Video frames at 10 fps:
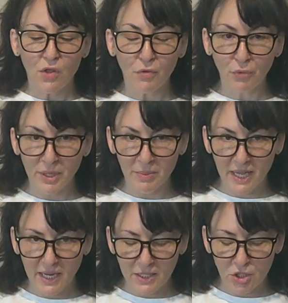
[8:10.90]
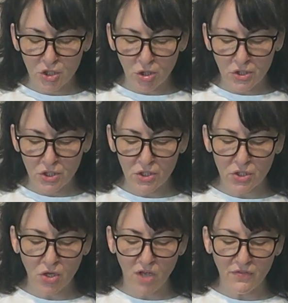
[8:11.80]
The rib cage starts to
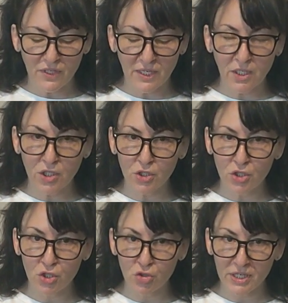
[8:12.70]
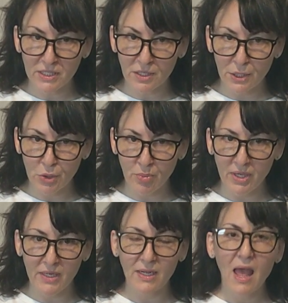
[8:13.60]
soften and constrict a little
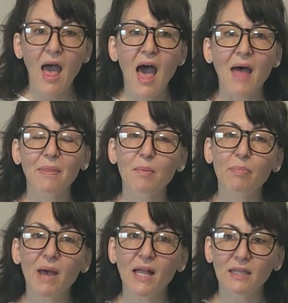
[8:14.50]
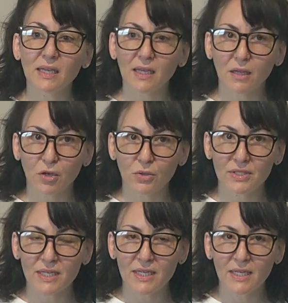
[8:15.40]
bit. And the belly
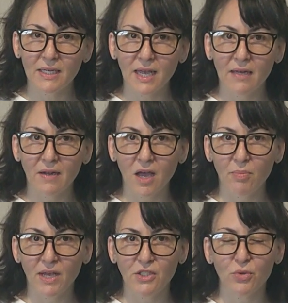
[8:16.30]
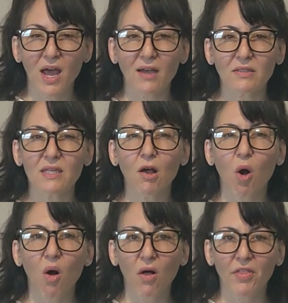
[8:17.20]
goes in and up as you exhale
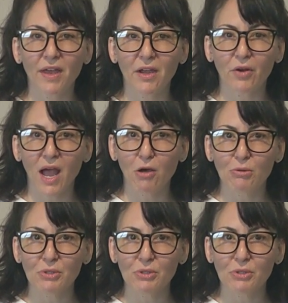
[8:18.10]
all the air out.